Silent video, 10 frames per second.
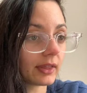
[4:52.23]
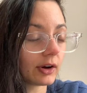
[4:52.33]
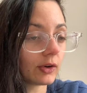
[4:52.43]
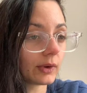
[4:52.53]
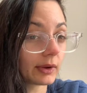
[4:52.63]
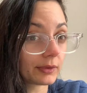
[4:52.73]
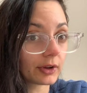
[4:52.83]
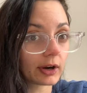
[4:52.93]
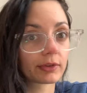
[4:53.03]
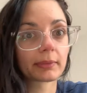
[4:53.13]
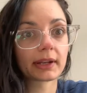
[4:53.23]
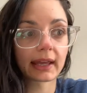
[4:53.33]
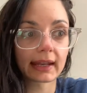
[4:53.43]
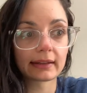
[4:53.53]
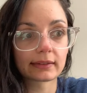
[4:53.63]
though it was hard for me to
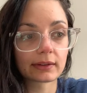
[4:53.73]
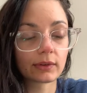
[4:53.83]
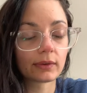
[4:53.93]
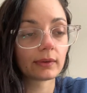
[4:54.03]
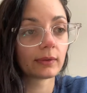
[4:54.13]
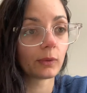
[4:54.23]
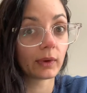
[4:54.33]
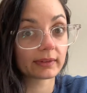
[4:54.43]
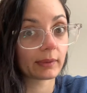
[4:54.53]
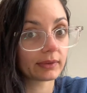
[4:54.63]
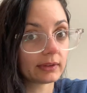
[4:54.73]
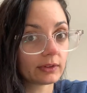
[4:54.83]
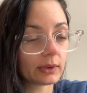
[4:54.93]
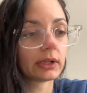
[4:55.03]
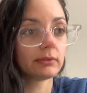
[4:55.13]
get into, once I was
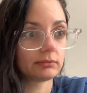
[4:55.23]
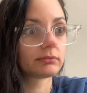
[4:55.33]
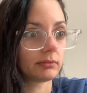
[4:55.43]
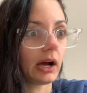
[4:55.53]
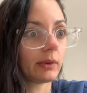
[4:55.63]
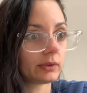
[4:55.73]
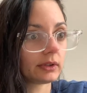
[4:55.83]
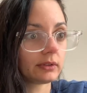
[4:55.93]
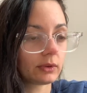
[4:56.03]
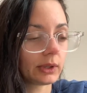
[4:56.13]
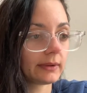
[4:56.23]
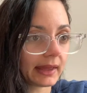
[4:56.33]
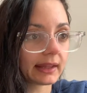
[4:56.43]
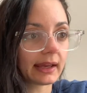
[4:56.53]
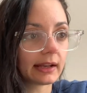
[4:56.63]
into it, I was into it.
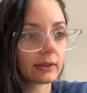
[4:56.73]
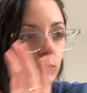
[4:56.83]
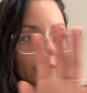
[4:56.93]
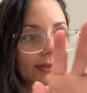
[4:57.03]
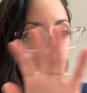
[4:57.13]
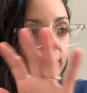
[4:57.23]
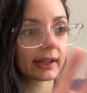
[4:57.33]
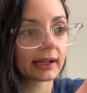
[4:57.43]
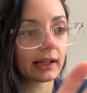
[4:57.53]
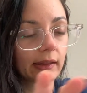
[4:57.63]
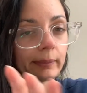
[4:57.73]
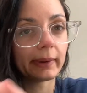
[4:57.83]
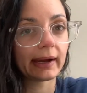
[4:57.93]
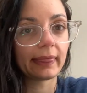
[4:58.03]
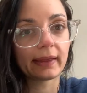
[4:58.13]
And again, it's one of those like
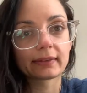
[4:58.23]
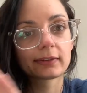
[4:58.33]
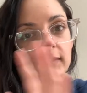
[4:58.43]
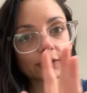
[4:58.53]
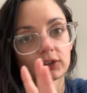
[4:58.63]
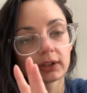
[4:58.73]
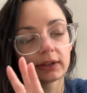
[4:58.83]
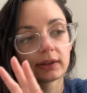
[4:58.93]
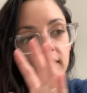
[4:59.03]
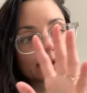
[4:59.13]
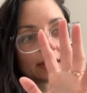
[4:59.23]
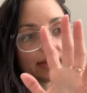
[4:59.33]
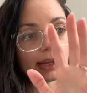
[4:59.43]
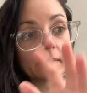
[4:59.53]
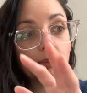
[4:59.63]
Columbine that's such a
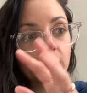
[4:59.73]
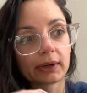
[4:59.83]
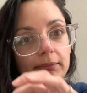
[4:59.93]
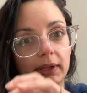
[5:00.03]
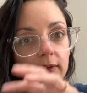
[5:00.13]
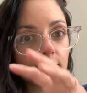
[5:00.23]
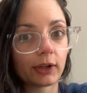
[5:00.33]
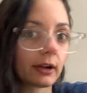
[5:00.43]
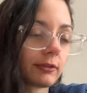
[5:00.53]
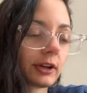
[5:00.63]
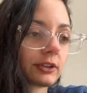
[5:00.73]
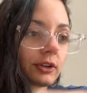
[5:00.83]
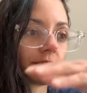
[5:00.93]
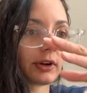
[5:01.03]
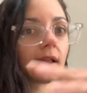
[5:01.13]
an important piece of
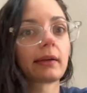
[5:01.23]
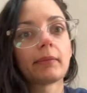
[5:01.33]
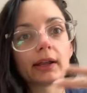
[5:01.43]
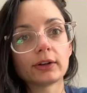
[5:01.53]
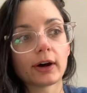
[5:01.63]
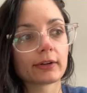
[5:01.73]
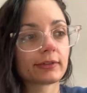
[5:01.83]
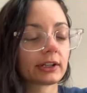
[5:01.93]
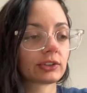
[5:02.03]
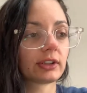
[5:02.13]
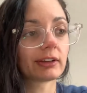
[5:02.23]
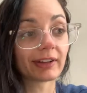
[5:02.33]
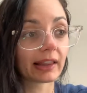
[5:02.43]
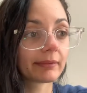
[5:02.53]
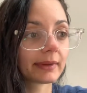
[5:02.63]
nonfiction for like my nonfiction
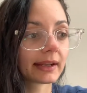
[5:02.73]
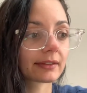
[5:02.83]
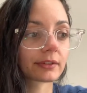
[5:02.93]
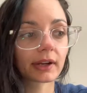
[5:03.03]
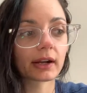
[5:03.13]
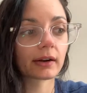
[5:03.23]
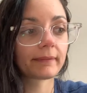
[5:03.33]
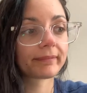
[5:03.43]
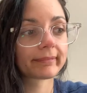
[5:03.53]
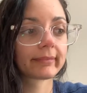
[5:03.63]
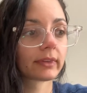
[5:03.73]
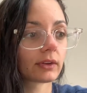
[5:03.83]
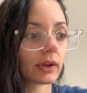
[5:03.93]
development as a reader. So